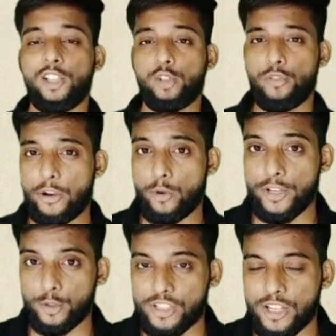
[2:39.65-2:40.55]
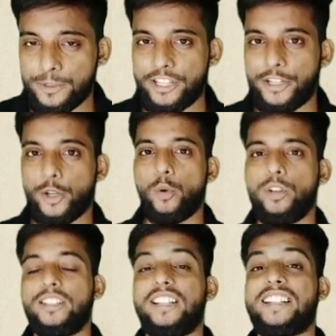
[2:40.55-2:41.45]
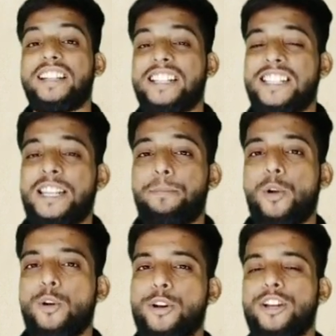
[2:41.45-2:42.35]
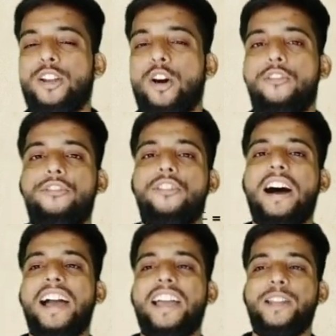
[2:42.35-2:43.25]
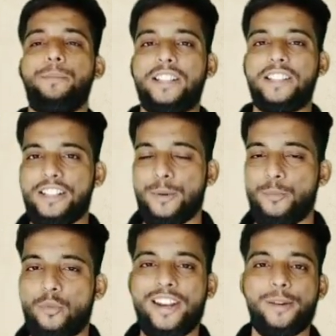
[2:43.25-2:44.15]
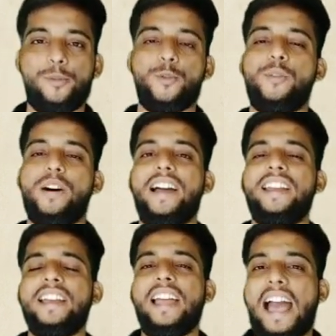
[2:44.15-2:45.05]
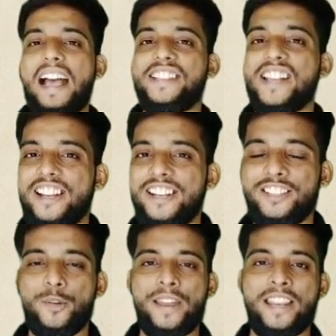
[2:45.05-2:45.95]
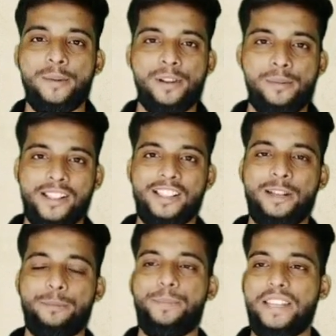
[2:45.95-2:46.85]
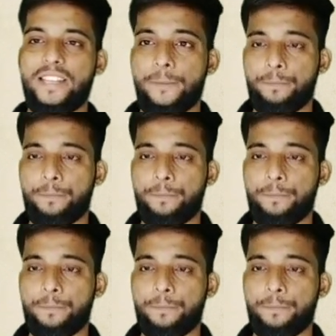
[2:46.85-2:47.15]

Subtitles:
So we are going to substitute the reciprocal of y, matlab 1 upon y, as another variable, matlab b.